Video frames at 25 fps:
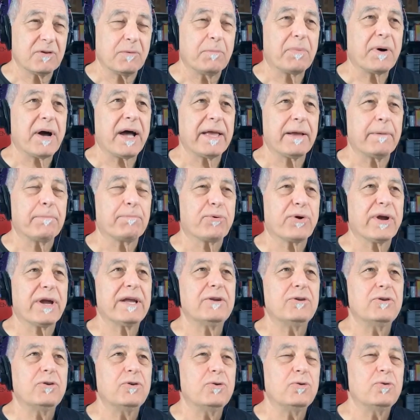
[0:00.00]
buy a
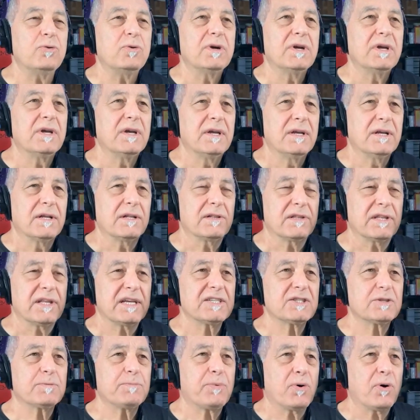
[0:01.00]
brand new
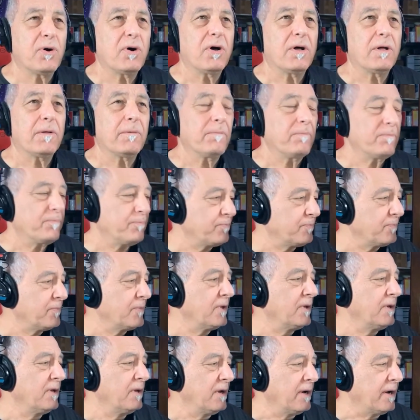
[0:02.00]
Les Paul
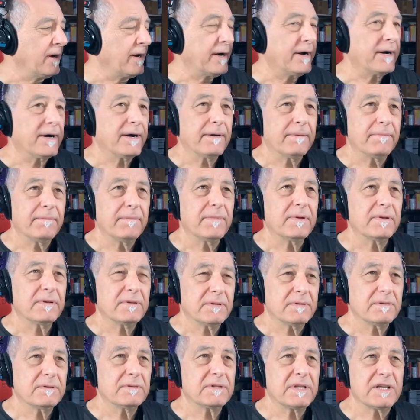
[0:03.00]

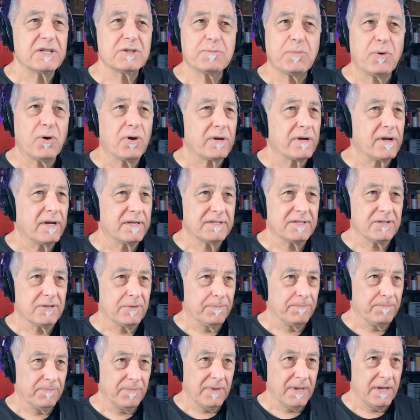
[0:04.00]

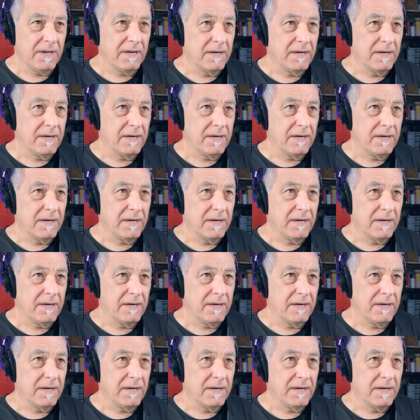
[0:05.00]
Custom.